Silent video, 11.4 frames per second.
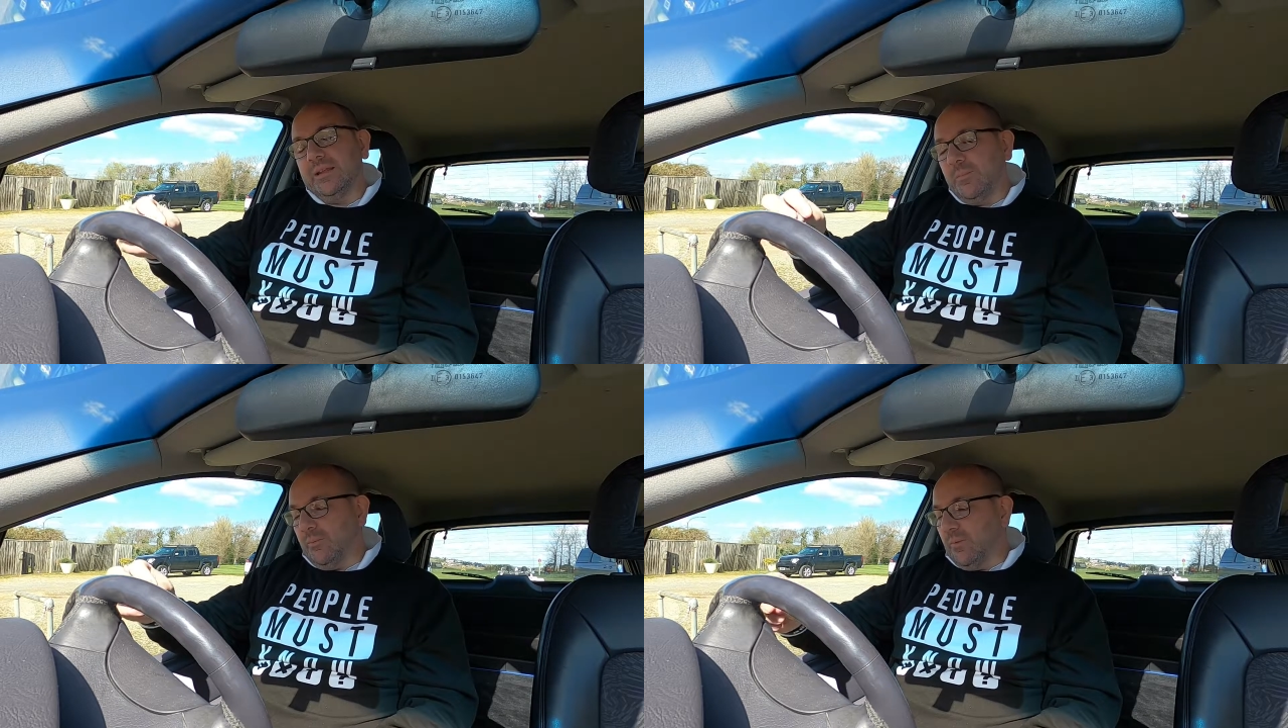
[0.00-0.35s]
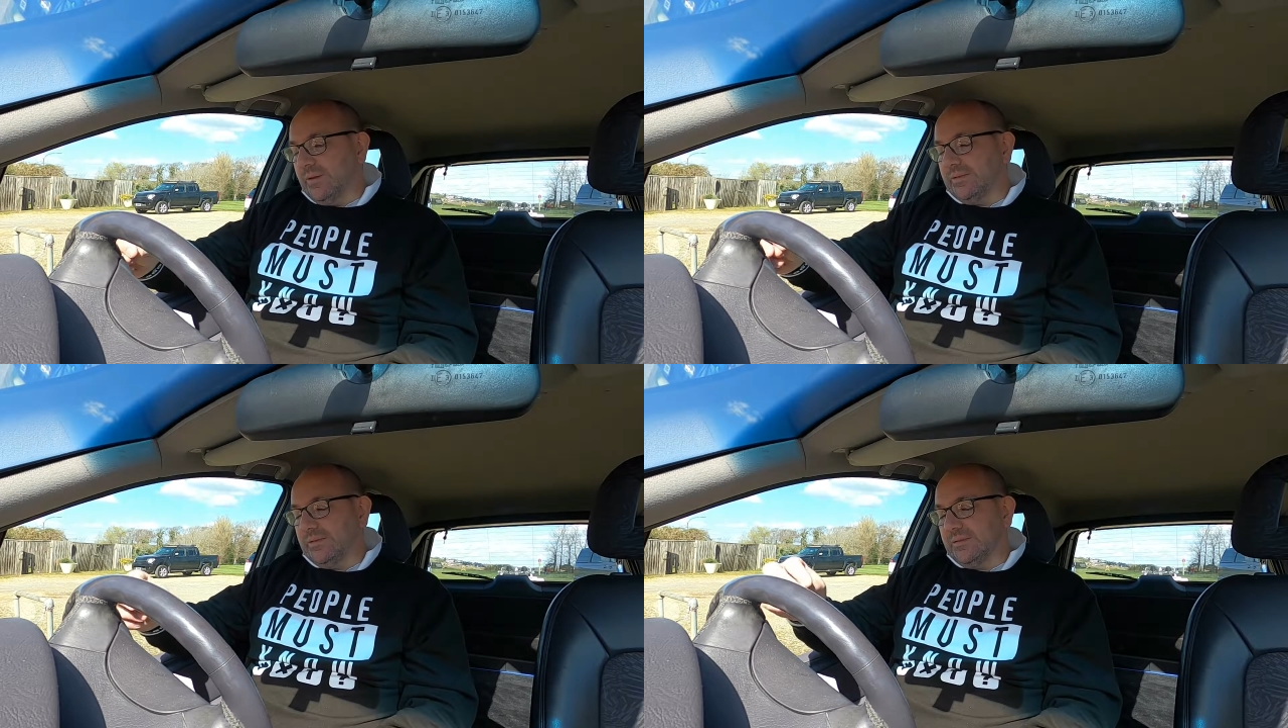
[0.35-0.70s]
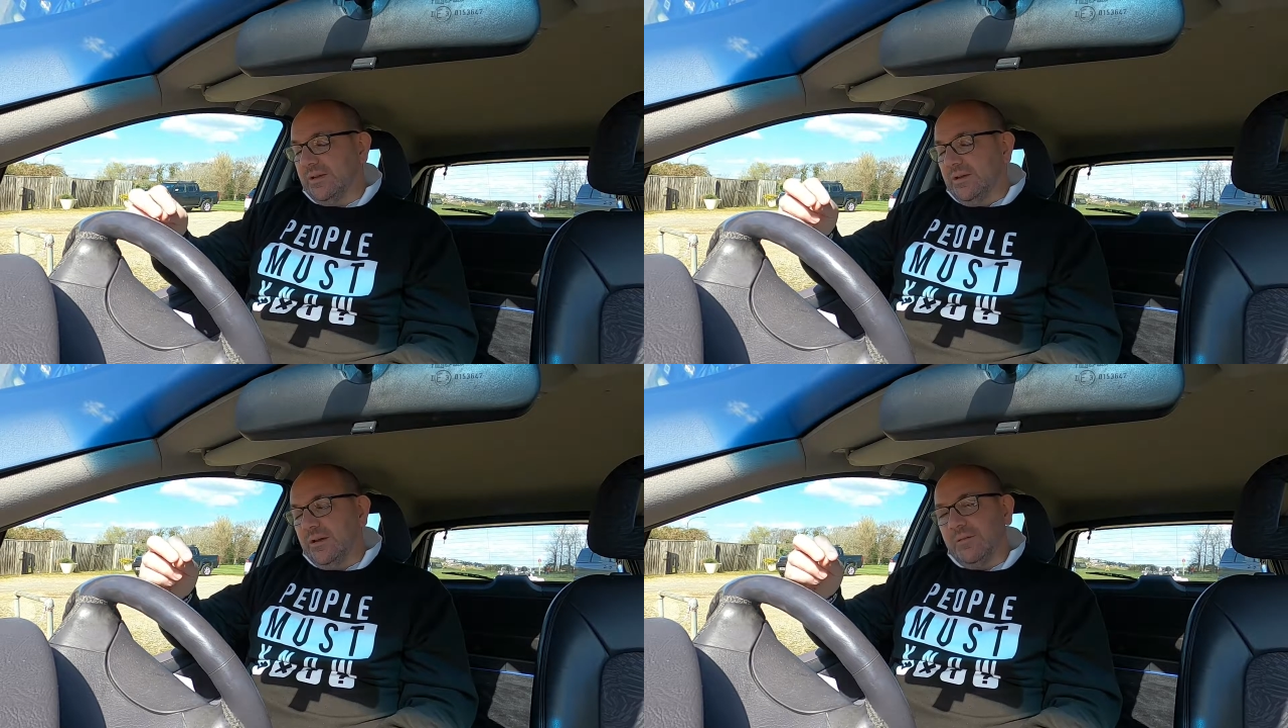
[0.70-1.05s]
in the
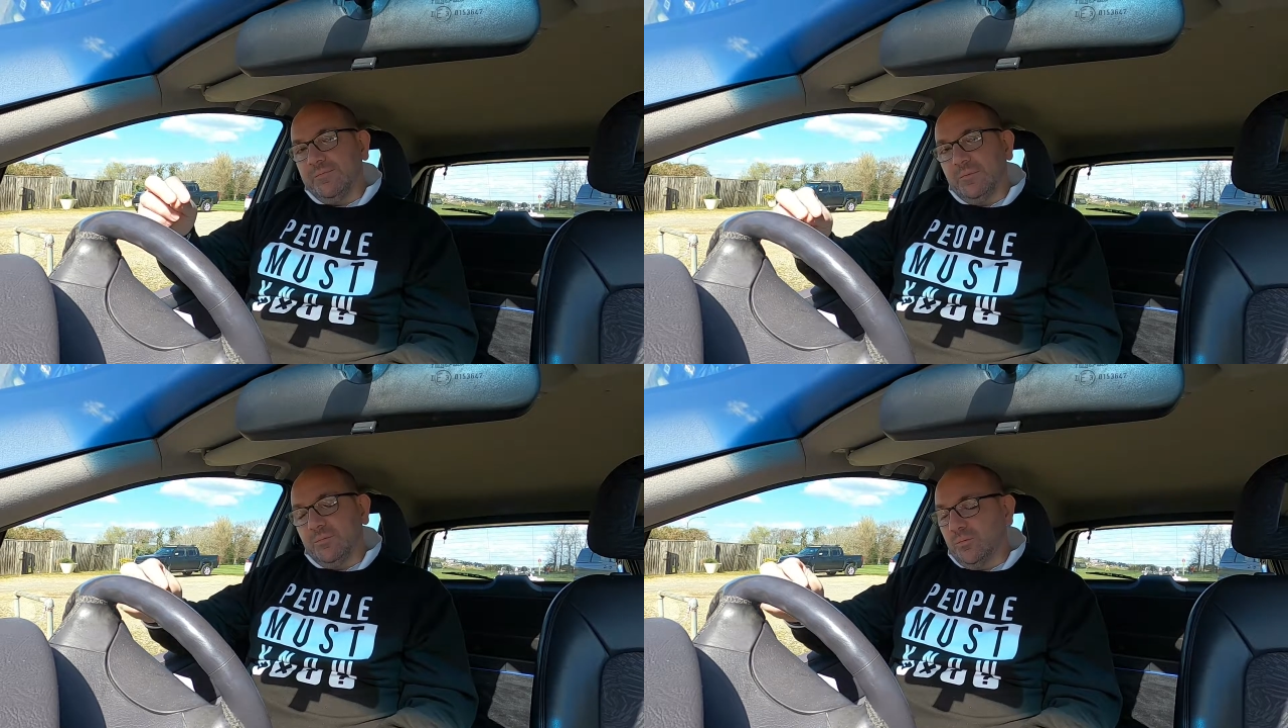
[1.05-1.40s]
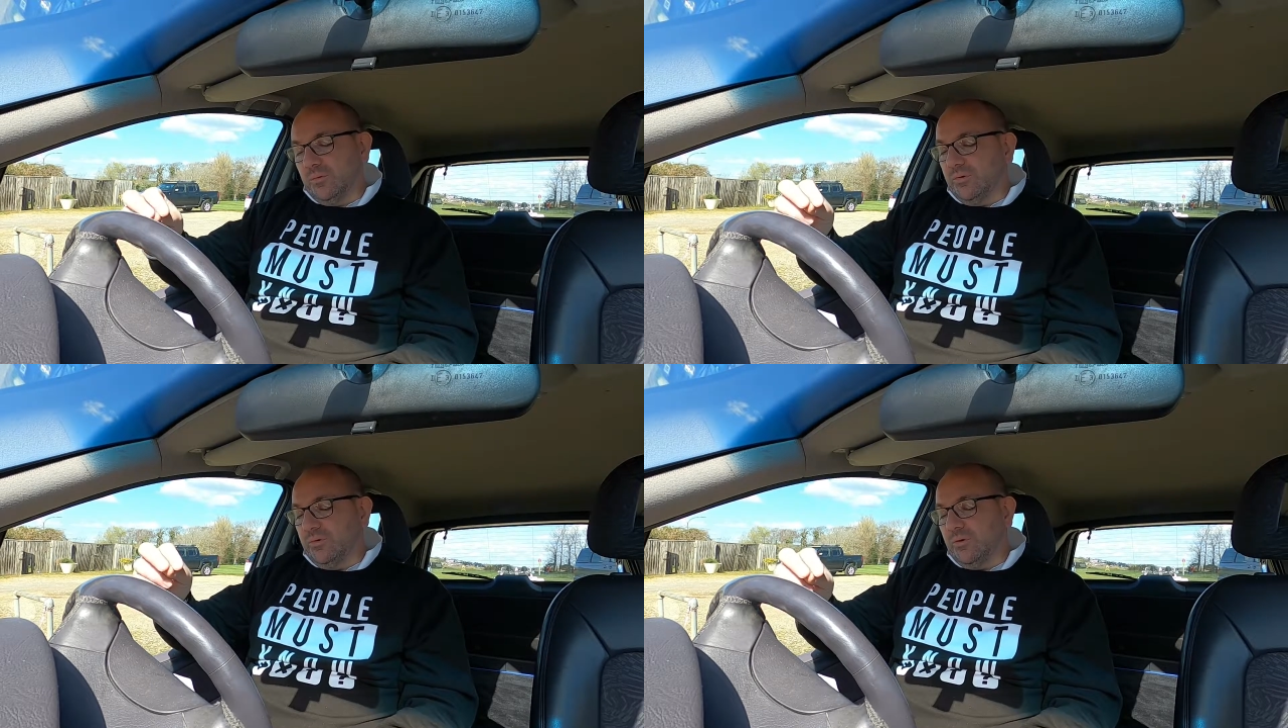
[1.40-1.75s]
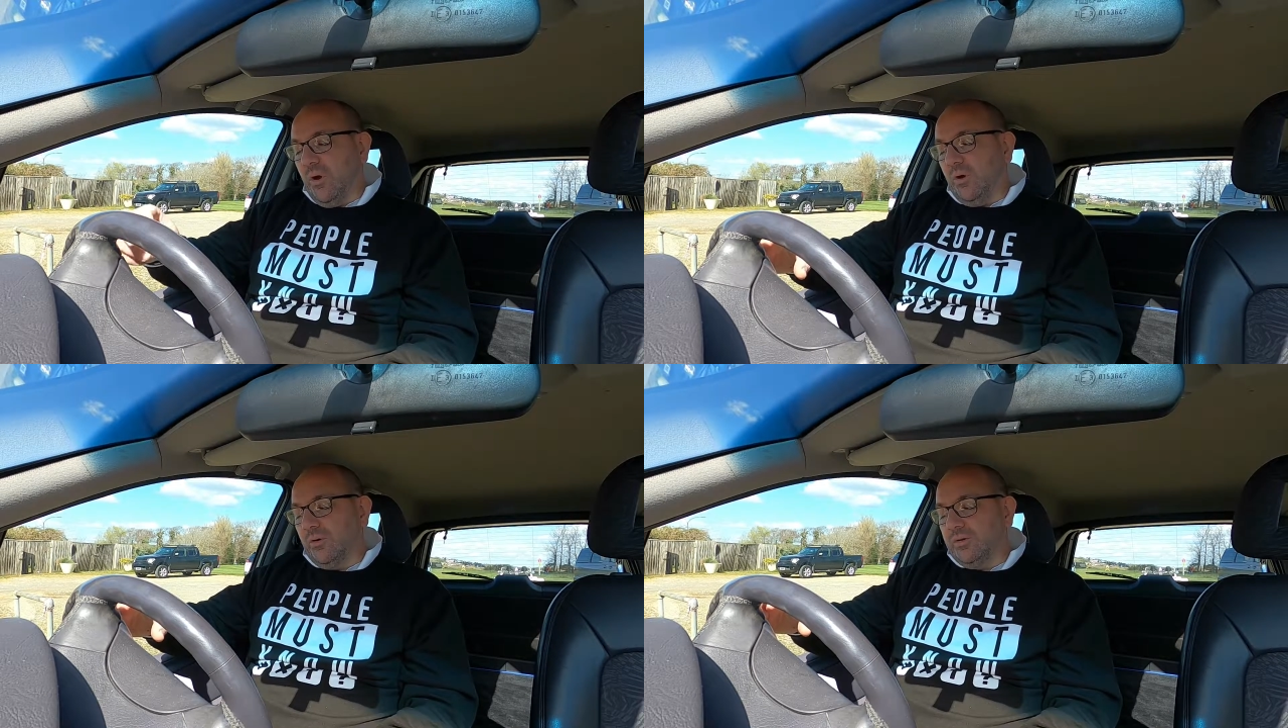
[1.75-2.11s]
presence of Lord
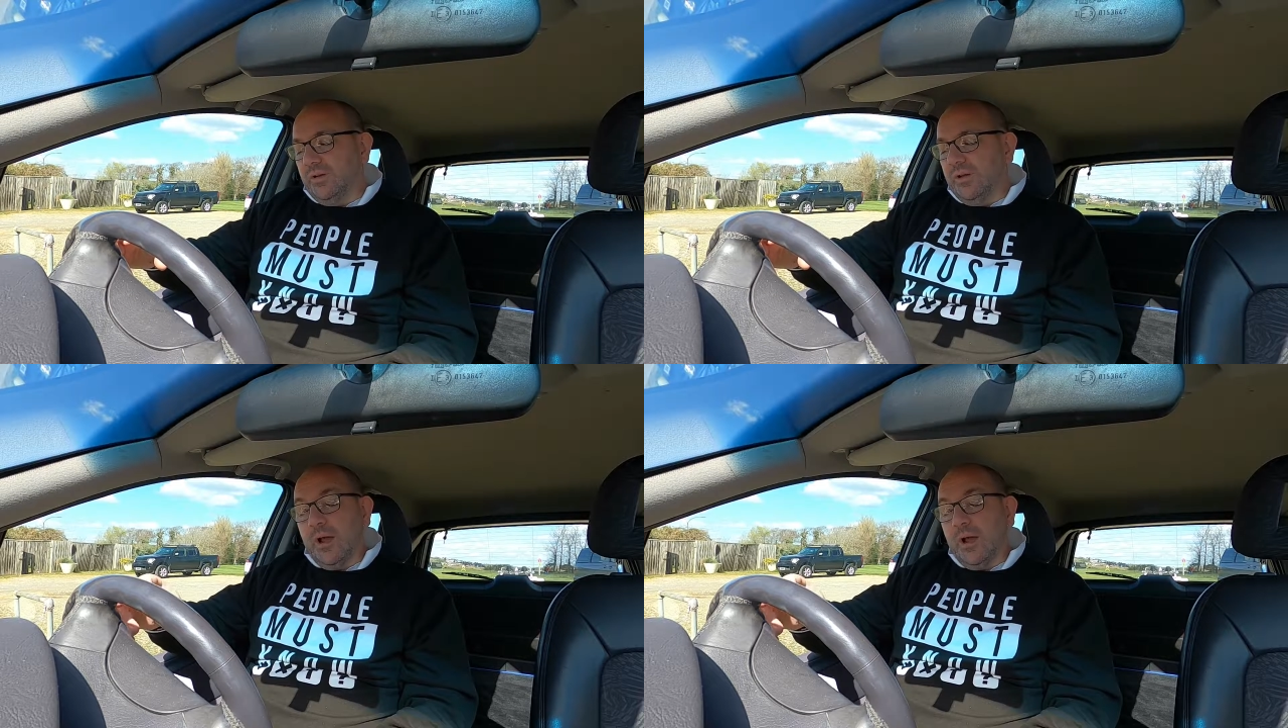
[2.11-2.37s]
God.